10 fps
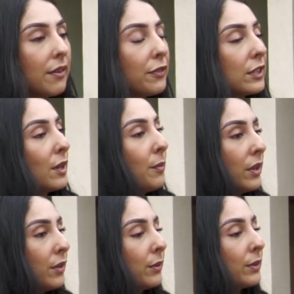For
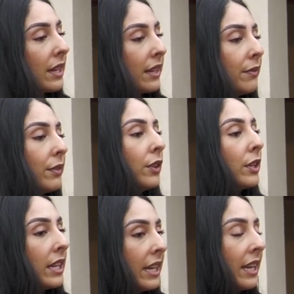someone who's kind of
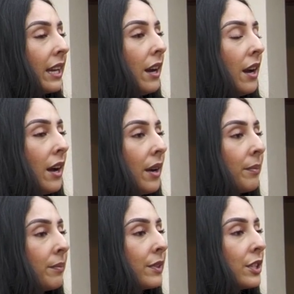looking
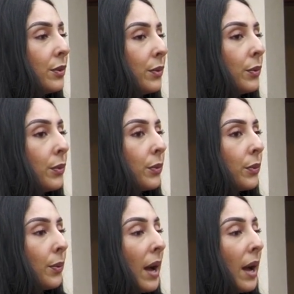to